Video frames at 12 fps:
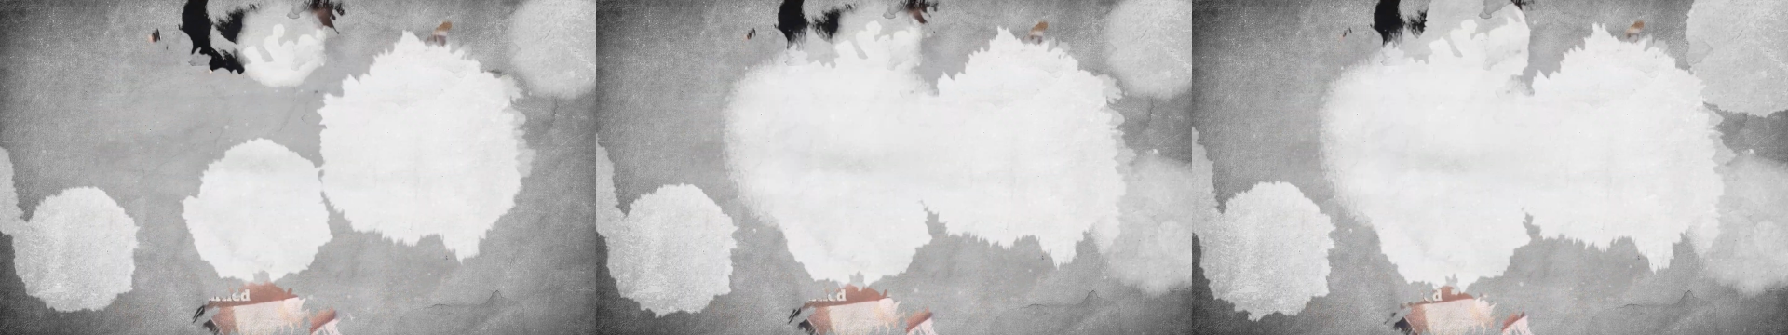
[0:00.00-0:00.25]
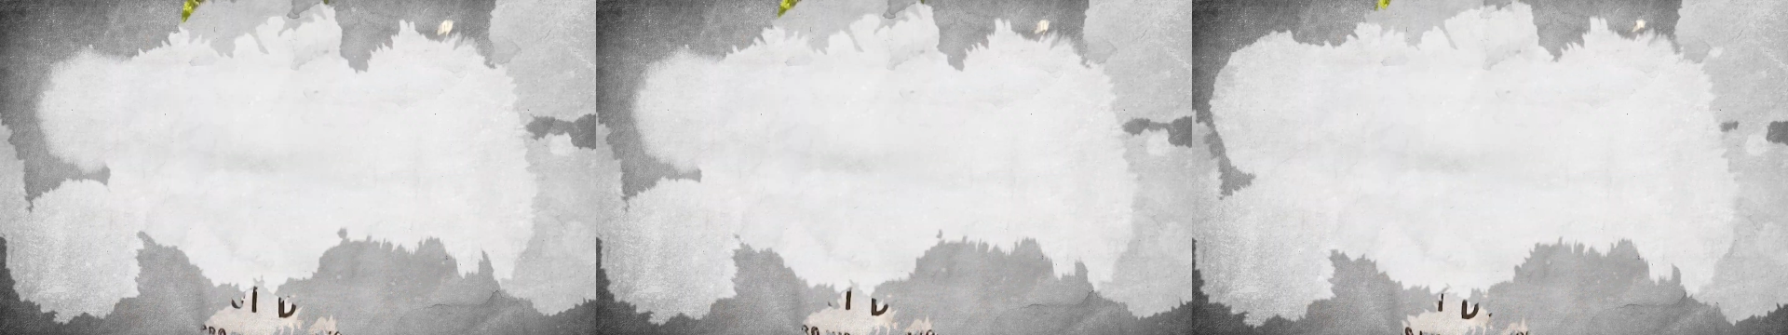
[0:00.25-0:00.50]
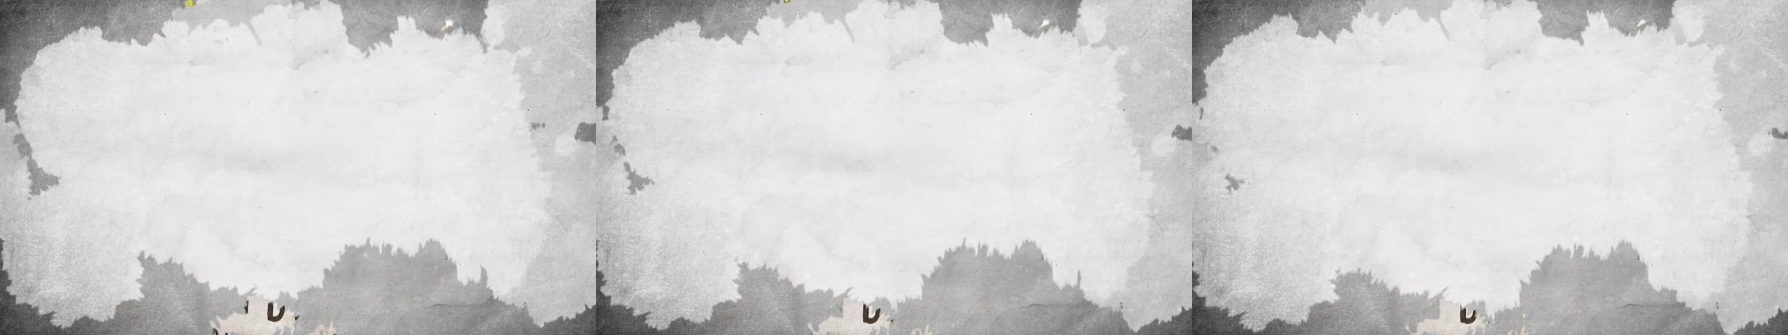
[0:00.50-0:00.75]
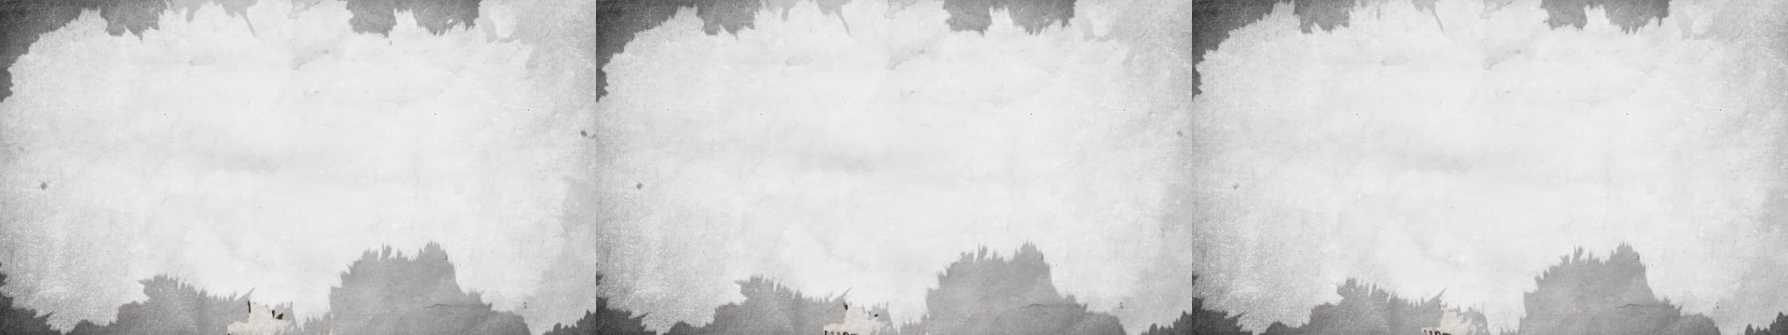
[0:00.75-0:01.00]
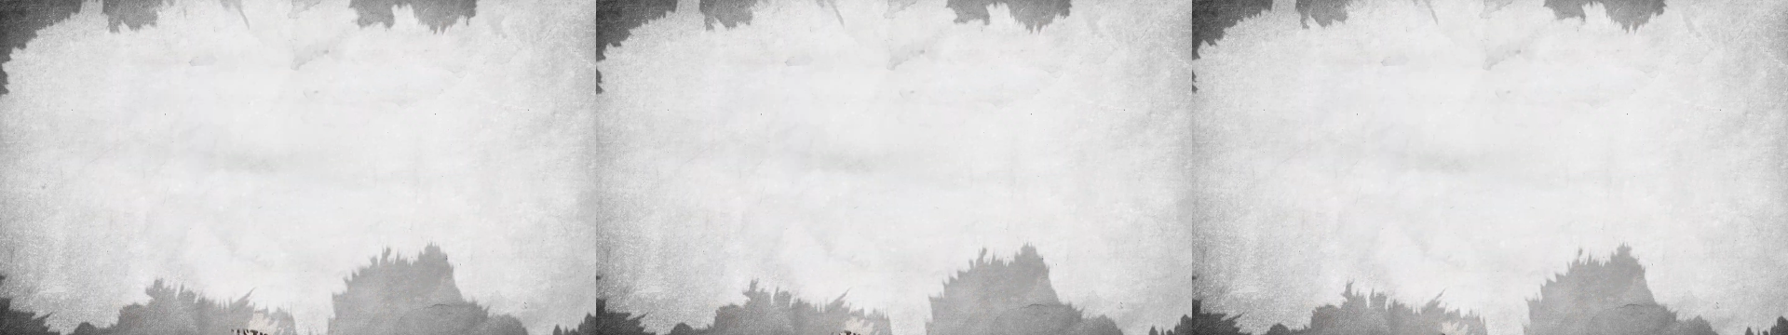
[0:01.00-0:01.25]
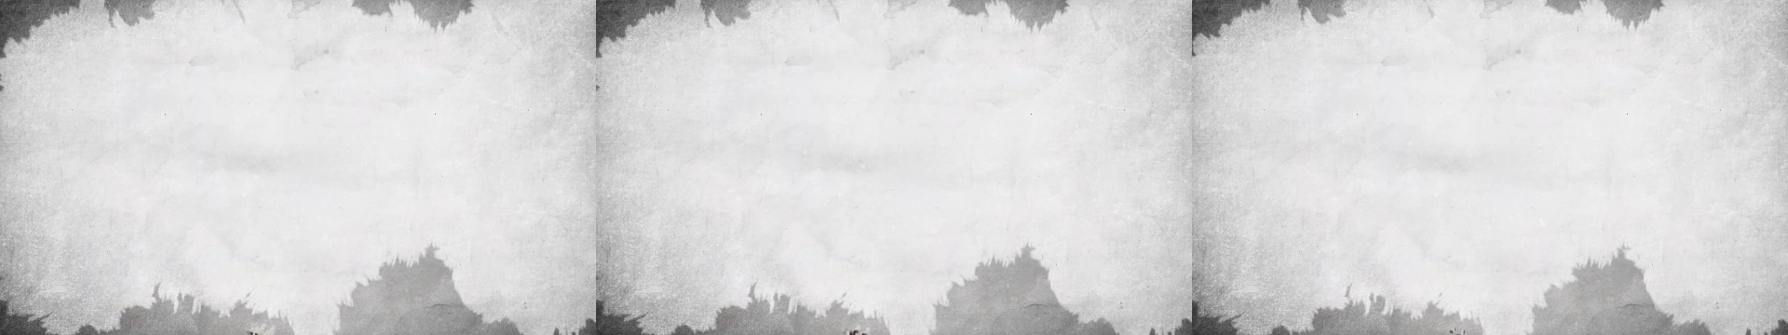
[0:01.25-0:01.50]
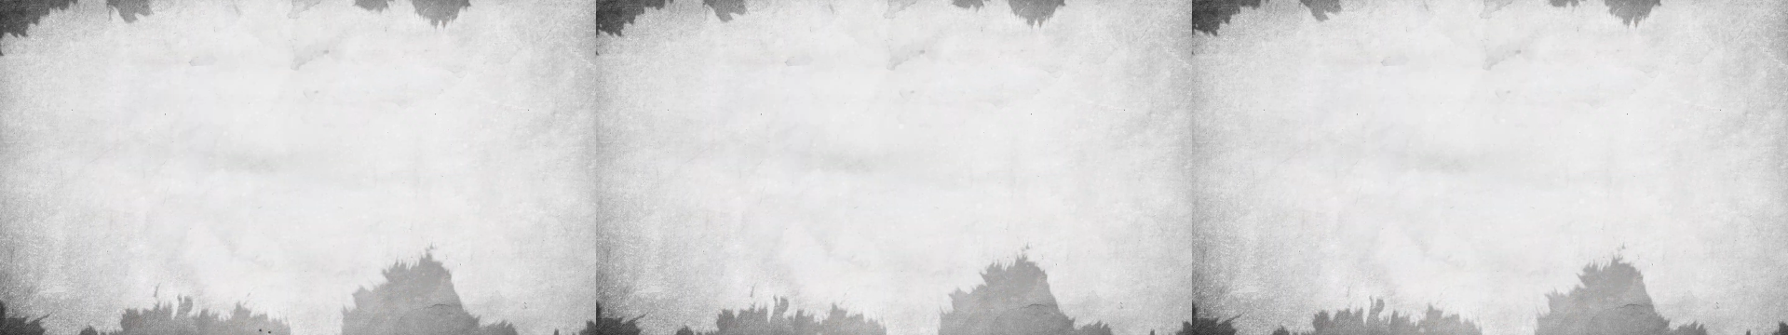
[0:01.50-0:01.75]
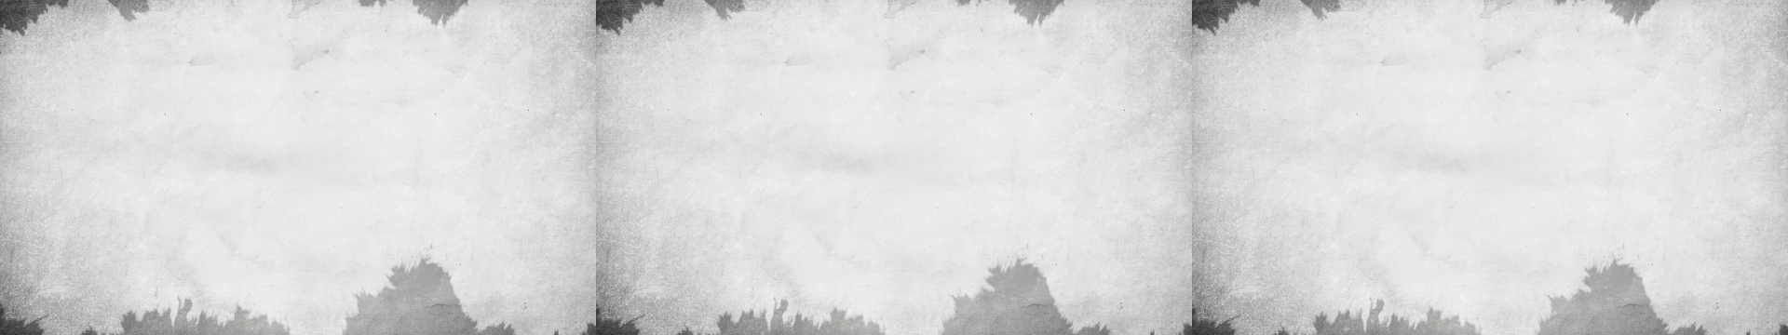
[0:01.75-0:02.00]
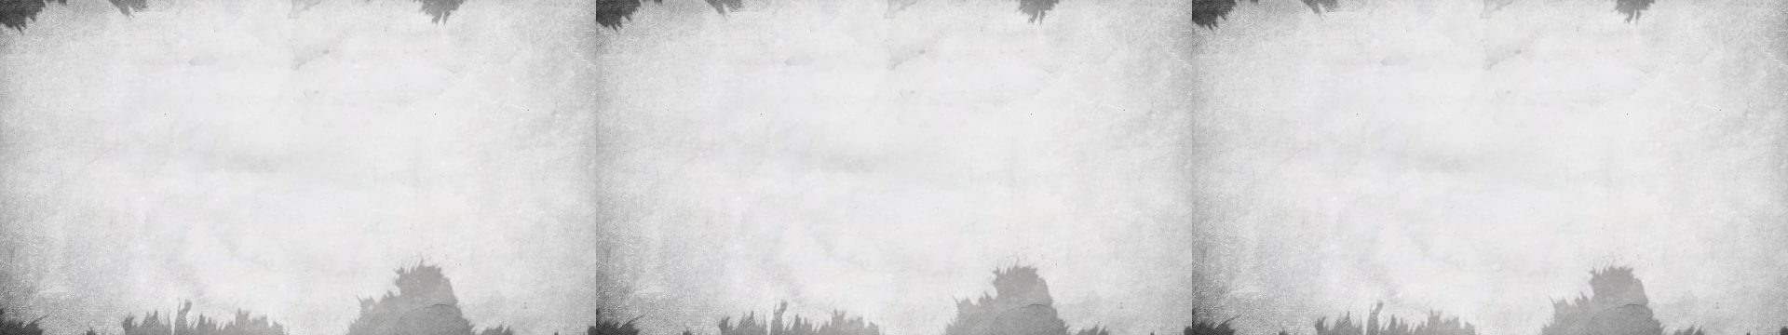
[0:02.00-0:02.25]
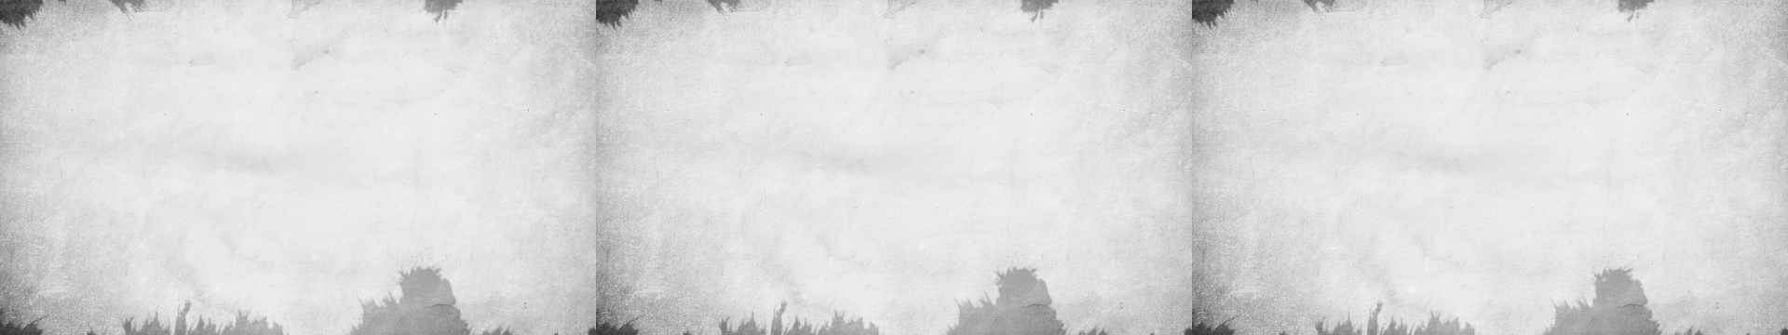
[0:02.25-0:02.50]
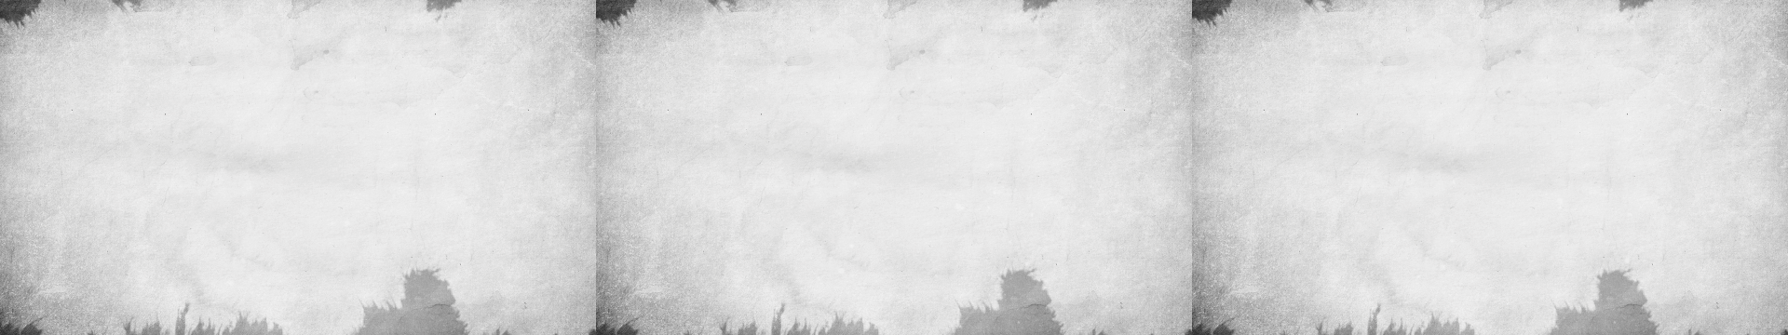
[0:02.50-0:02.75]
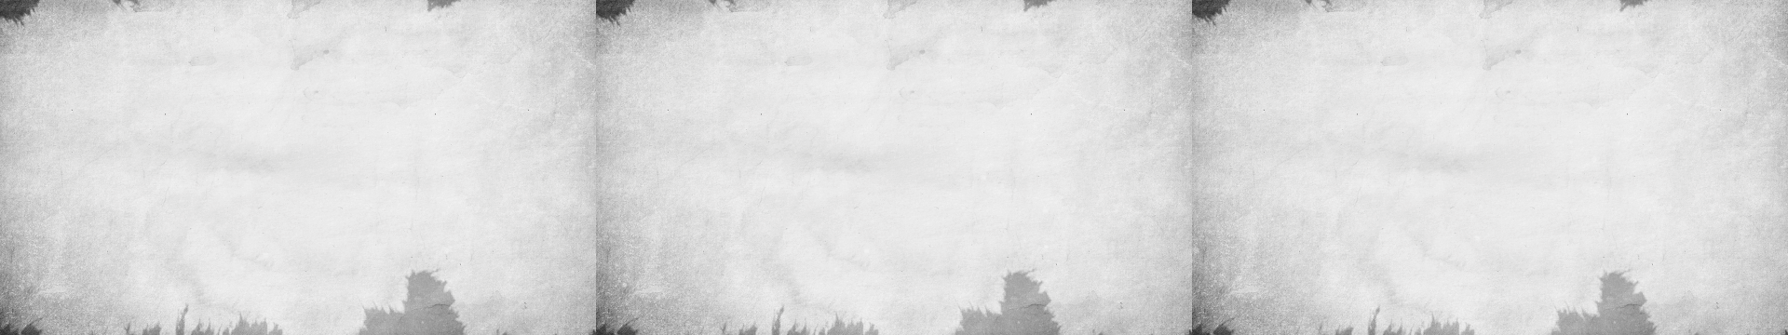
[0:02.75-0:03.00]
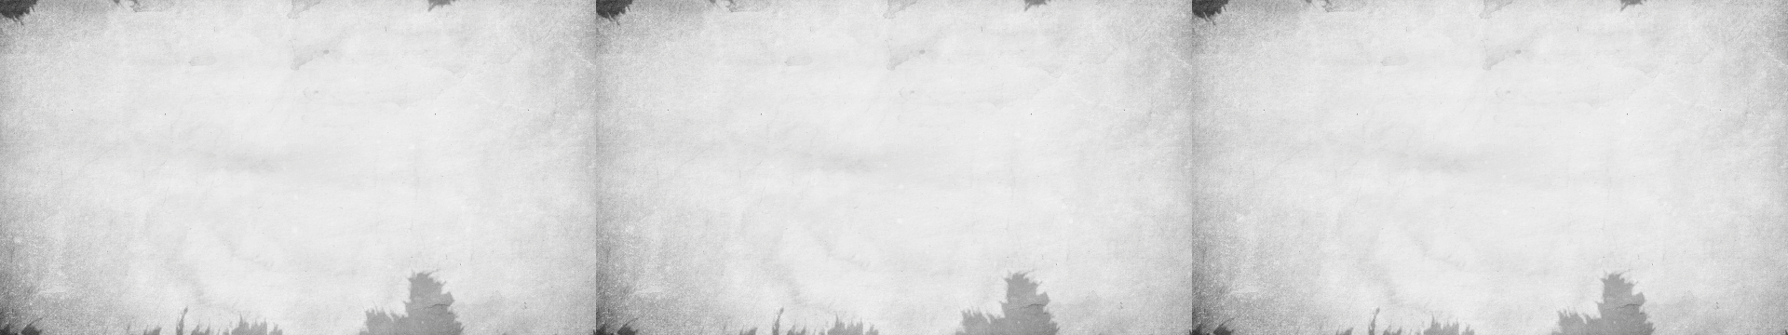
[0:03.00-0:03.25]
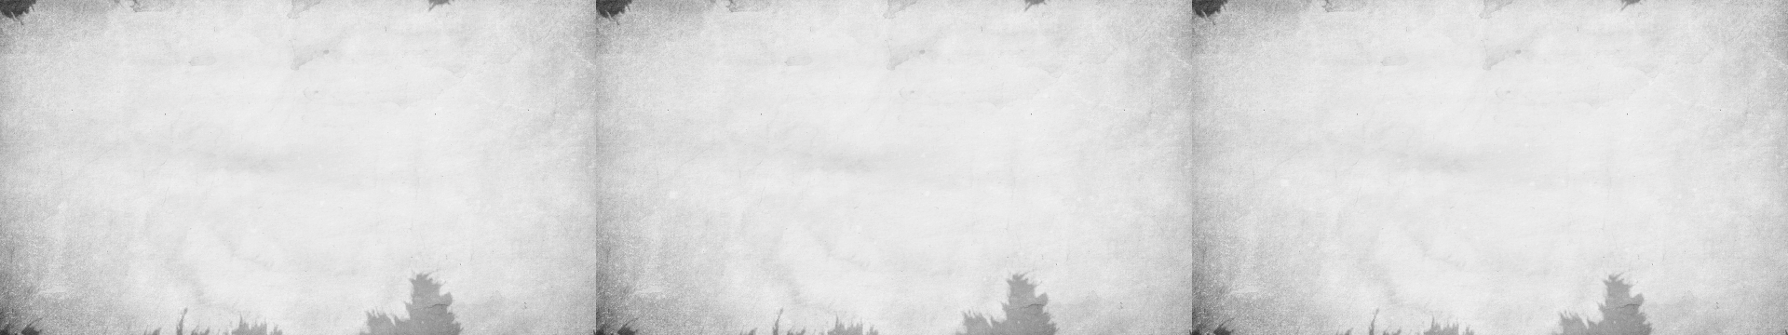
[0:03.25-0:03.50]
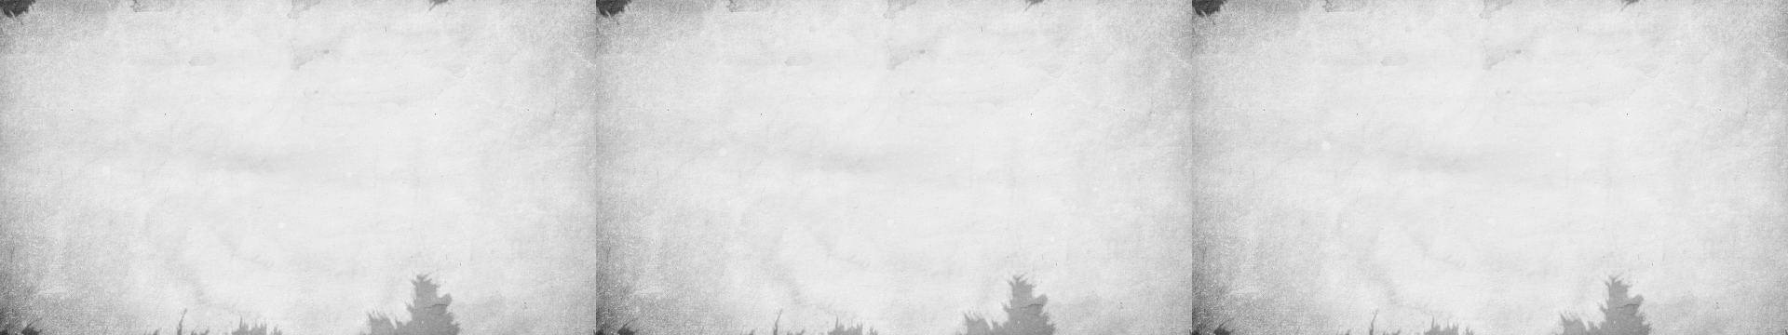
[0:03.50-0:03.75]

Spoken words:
[unreadable: no face in view]